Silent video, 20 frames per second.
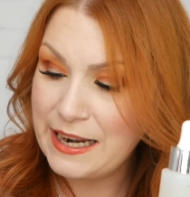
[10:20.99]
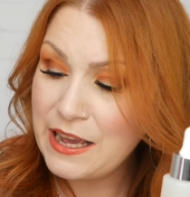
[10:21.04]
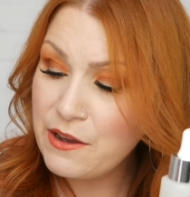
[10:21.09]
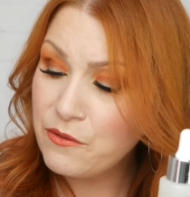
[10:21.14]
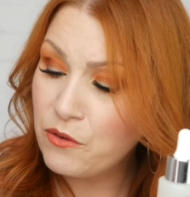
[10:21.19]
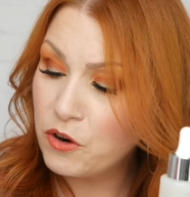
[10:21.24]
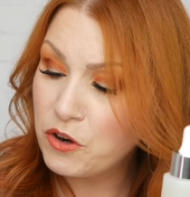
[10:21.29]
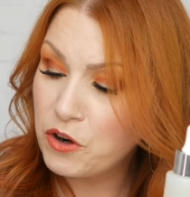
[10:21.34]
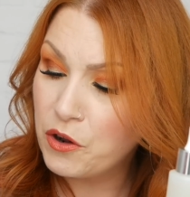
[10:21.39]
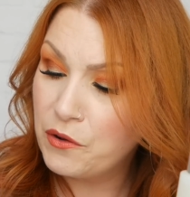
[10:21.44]

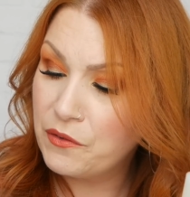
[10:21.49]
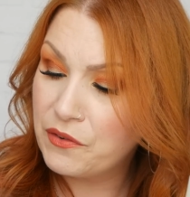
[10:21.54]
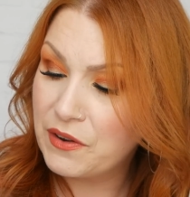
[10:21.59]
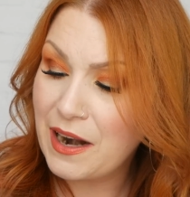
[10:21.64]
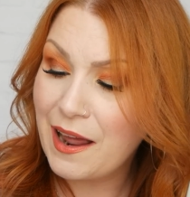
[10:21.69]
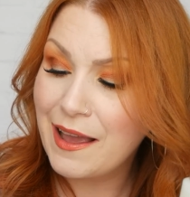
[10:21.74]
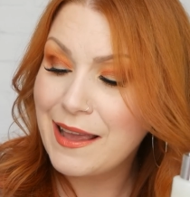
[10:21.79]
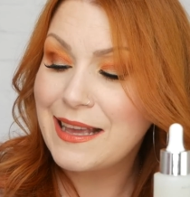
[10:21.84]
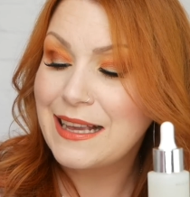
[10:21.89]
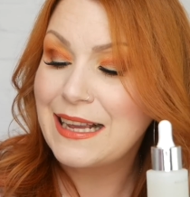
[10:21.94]
Leave on
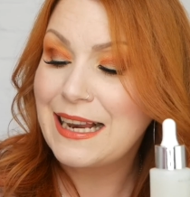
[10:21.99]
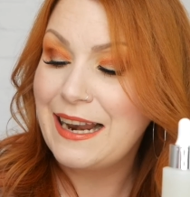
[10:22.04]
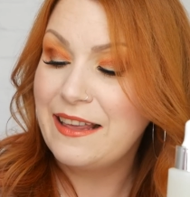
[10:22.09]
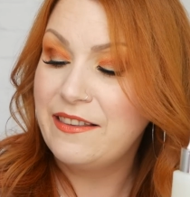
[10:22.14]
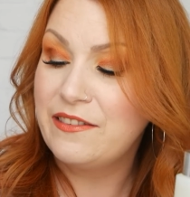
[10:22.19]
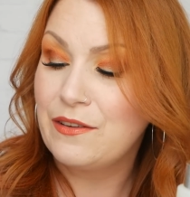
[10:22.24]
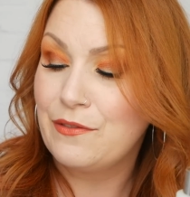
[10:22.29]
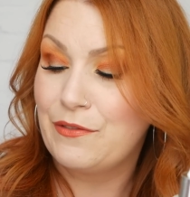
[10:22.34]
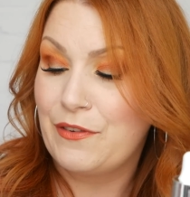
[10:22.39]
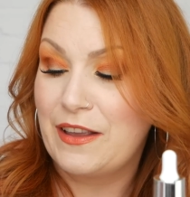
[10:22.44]
overnight and
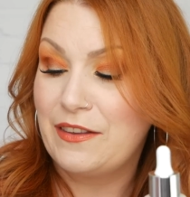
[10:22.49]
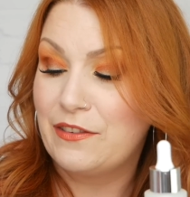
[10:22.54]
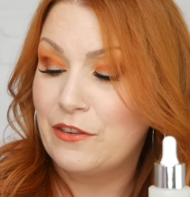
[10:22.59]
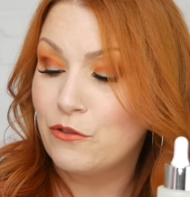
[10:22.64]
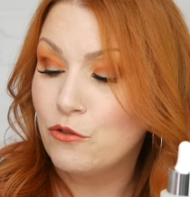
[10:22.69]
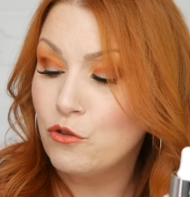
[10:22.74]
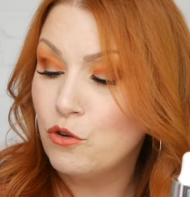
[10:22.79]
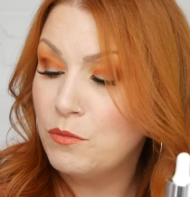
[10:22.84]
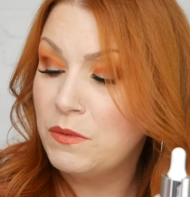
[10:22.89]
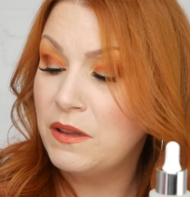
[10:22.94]
cleanse your face
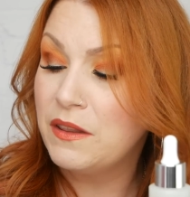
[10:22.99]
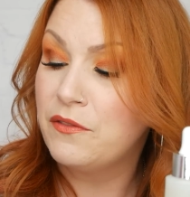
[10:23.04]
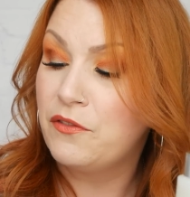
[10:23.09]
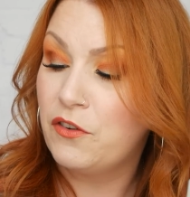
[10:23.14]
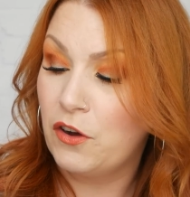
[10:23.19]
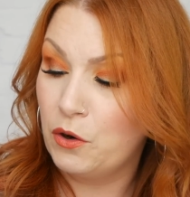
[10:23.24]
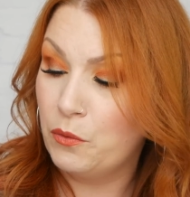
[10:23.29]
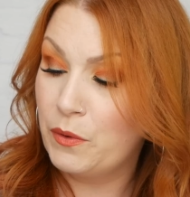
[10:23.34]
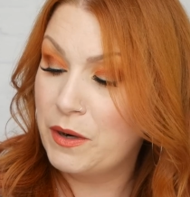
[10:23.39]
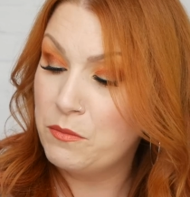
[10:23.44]
as normal the
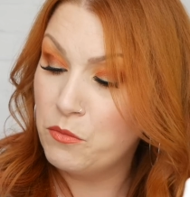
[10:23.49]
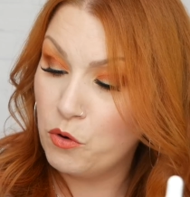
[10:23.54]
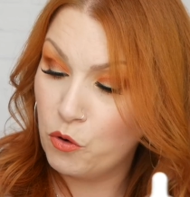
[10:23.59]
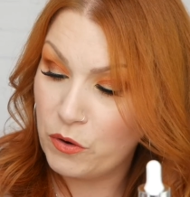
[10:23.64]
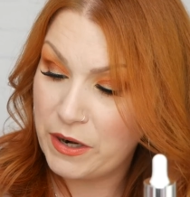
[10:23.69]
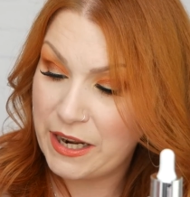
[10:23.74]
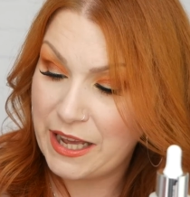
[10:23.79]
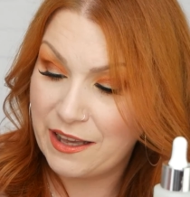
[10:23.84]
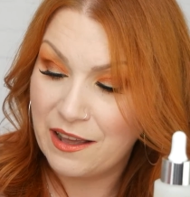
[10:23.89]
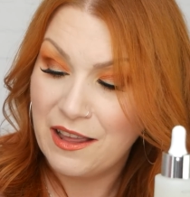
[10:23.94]
following
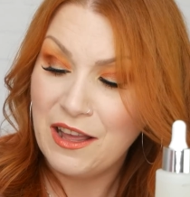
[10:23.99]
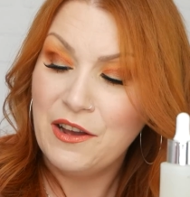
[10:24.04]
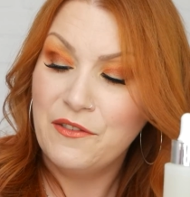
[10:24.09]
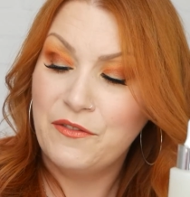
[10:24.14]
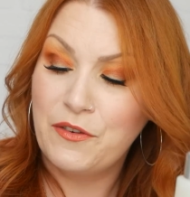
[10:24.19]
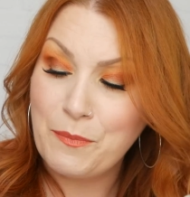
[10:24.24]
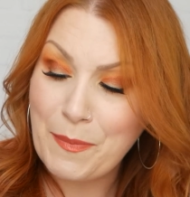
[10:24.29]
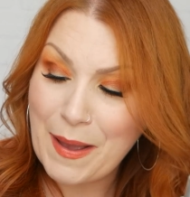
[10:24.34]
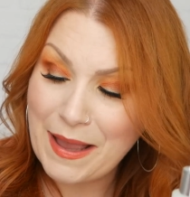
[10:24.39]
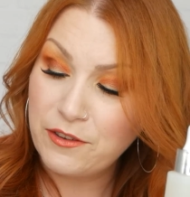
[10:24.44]
morning.
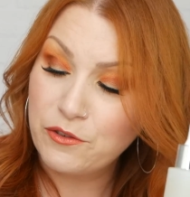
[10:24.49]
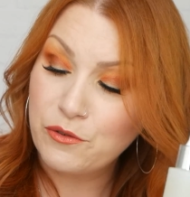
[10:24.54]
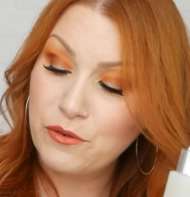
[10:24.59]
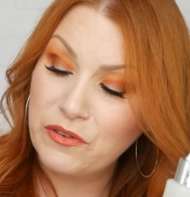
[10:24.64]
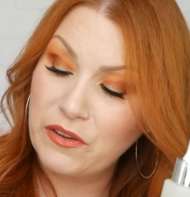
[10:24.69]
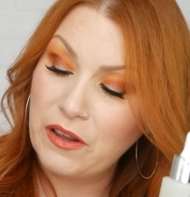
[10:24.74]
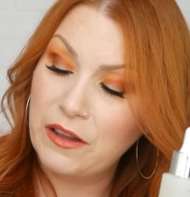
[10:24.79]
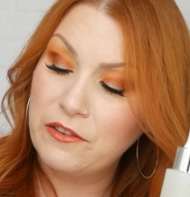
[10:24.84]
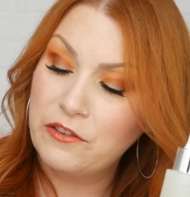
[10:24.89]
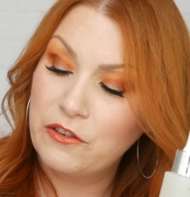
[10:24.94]
For best
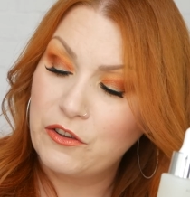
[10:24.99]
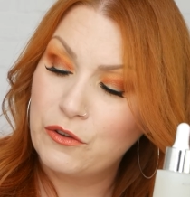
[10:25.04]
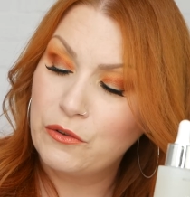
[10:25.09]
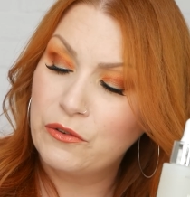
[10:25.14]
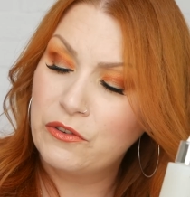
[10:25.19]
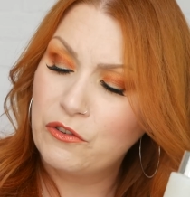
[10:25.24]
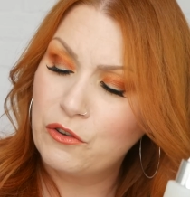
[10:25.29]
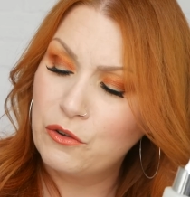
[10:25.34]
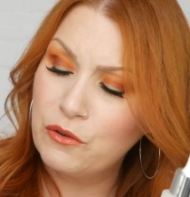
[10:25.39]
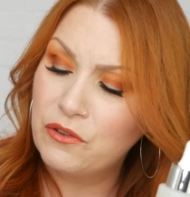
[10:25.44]
results,
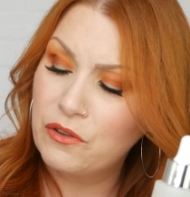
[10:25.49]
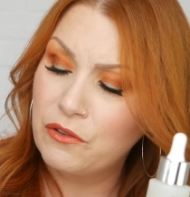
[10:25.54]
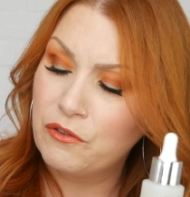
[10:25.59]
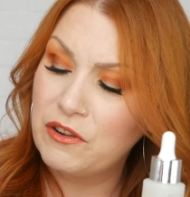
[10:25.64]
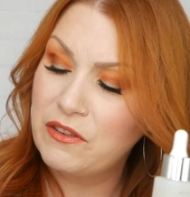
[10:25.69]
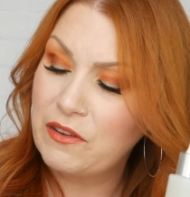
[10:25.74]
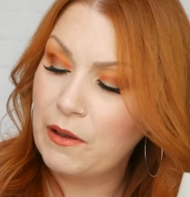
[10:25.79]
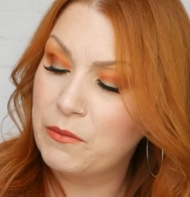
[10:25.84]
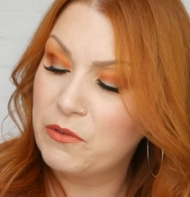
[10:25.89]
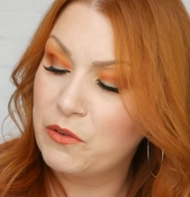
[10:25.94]
use 2 to
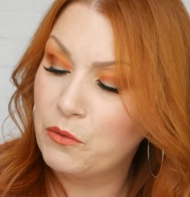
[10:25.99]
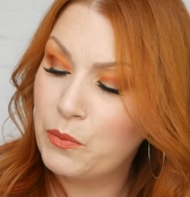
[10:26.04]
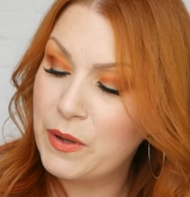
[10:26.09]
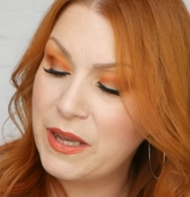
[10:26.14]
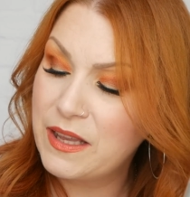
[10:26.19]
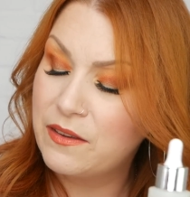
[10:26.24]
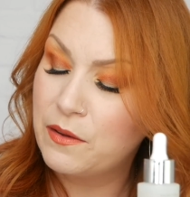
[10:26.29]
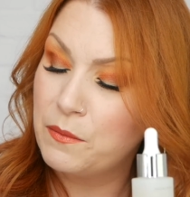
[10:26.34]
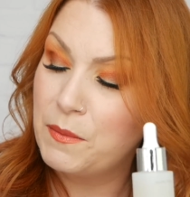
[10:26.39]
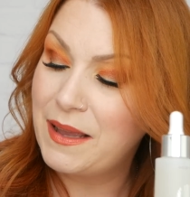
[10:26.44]
3 times a
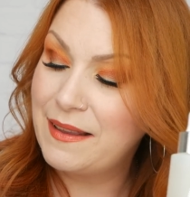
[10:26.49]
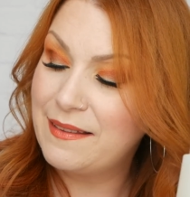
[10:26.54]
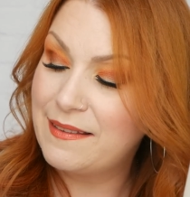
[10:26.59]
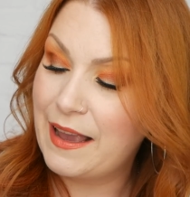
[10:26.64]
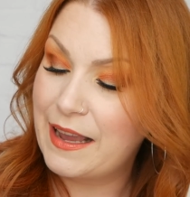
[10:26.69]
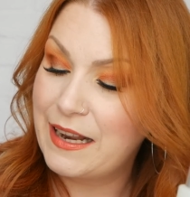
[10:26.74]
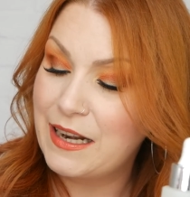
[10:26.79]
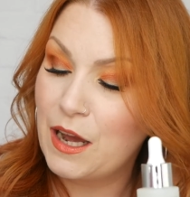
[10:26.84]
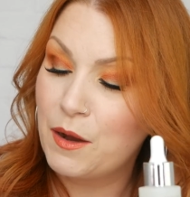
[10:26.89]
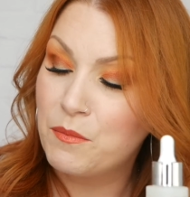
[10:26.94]
week to
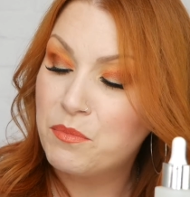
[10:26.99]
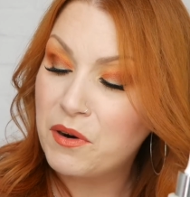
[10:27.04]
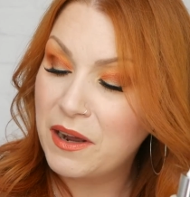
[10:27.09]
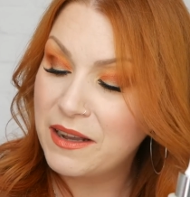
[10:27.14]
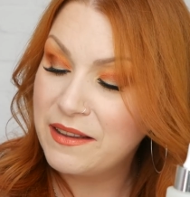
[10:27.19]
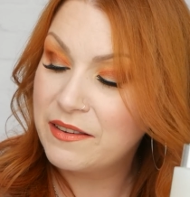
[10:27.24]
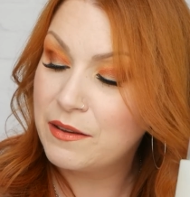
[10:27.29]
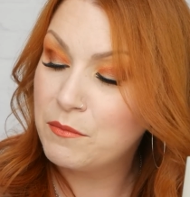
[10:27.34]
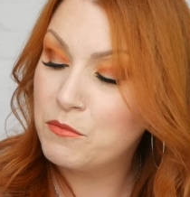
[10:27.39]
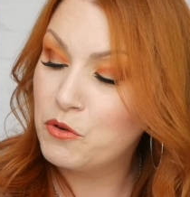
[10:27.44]
maintain a
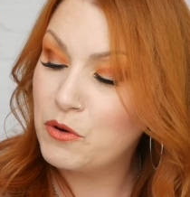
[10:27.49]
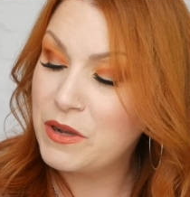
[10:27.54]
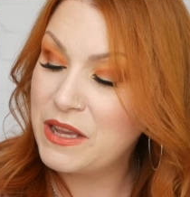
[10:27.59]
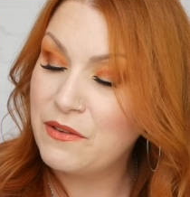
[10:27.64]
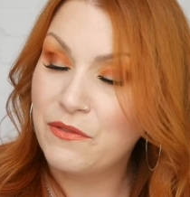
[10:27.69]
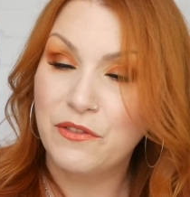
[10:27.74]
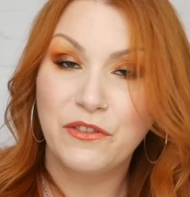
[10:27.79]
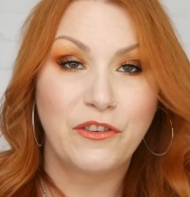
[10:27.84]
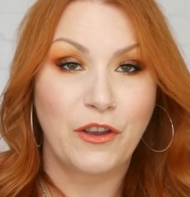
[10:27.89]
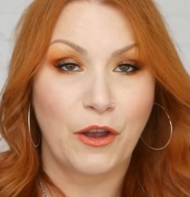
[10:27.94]
brighter, more
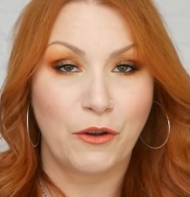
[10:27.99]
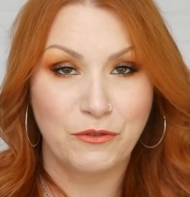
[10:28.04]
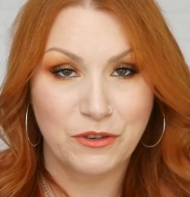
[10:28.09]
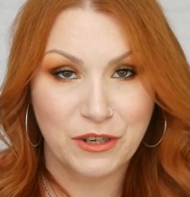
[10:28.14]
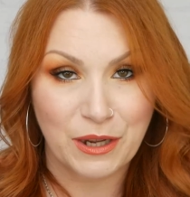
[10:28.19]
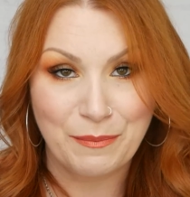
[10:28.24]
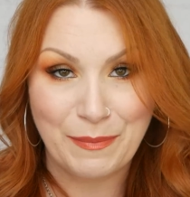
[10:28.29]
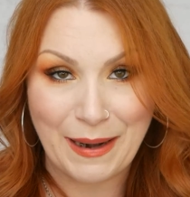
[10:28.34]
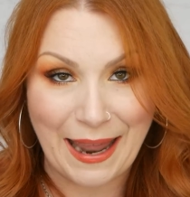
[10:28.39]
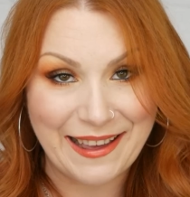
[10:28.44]
even
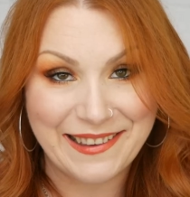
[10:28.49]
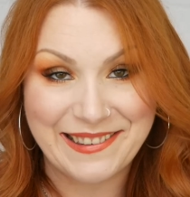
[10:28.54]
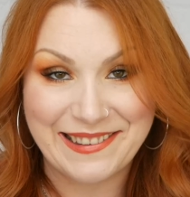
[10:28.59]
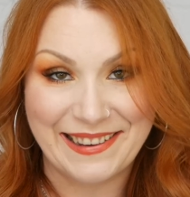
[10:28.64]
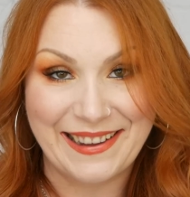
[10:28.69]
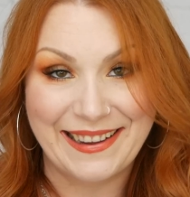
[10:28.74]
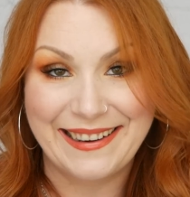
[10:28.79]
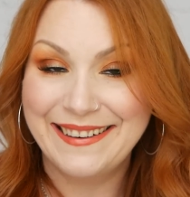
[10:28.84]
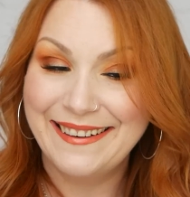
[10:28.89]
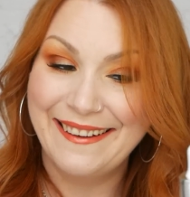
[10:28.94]
toned
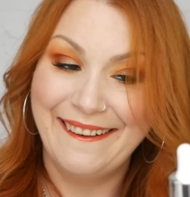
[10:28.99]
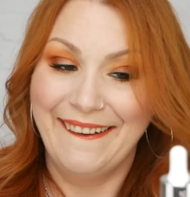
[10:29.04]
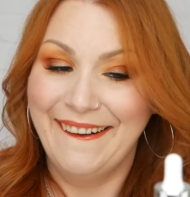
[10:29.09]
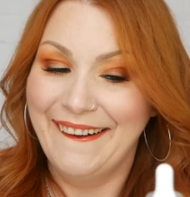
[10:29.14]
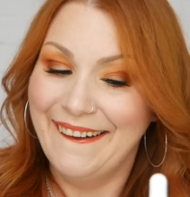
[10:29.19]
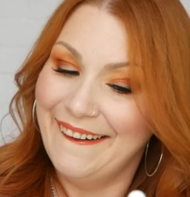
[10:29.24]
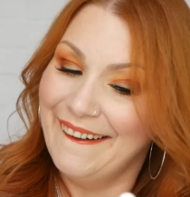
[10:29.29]
complexion.